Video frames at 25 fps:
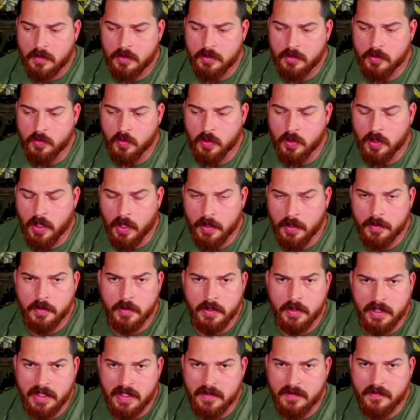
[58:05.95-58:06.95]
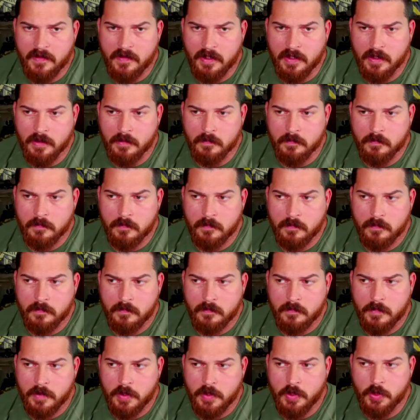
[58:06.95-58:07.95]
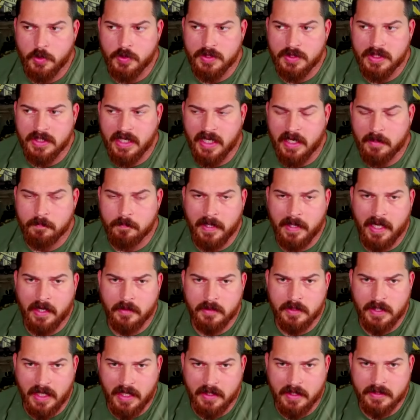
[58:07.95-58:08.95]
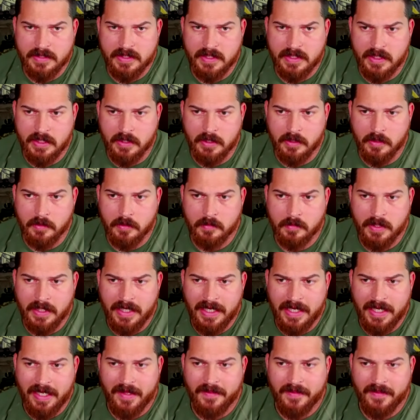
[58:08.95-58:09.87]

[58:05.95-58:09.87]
who were underneath him, who did not bow down to him,